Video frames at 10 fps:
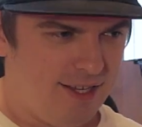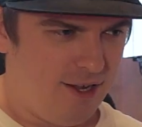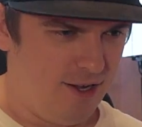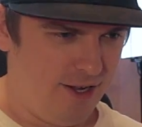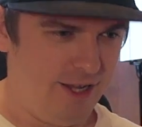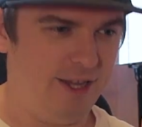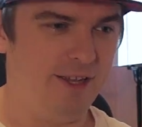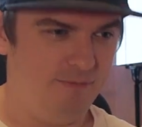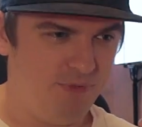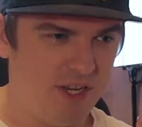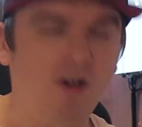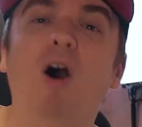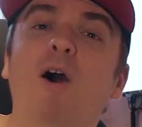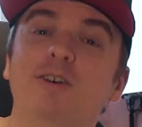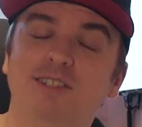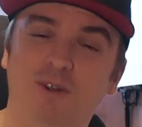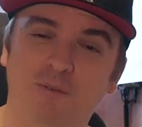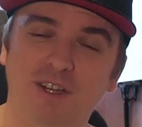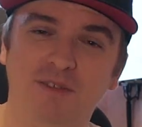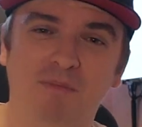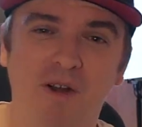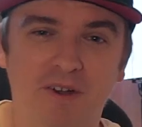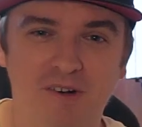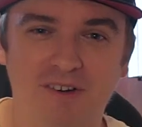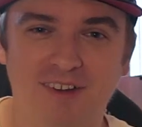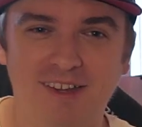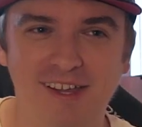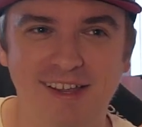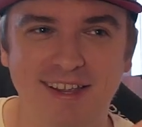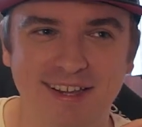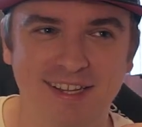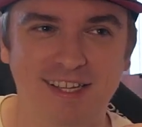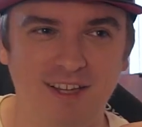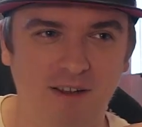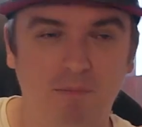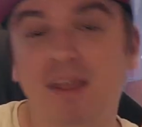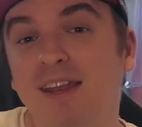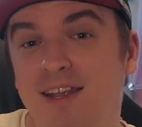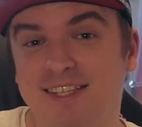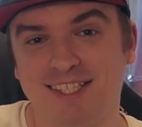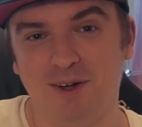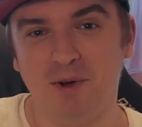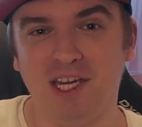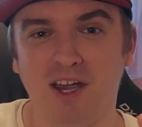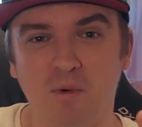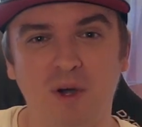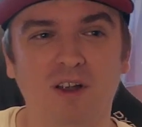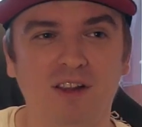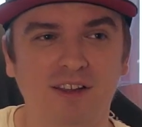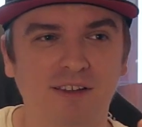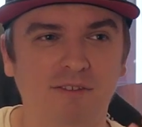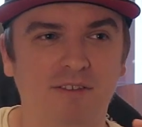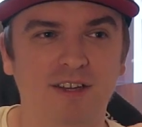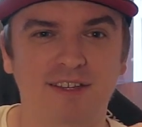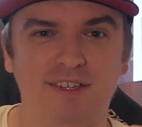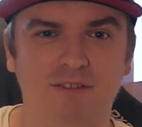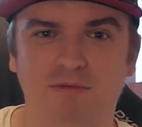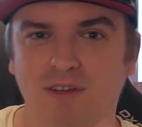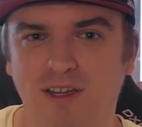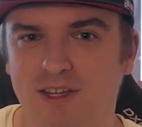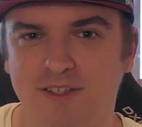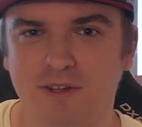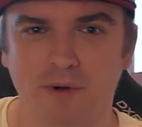the cost of this monitor is, in Estonia where I live, it's in East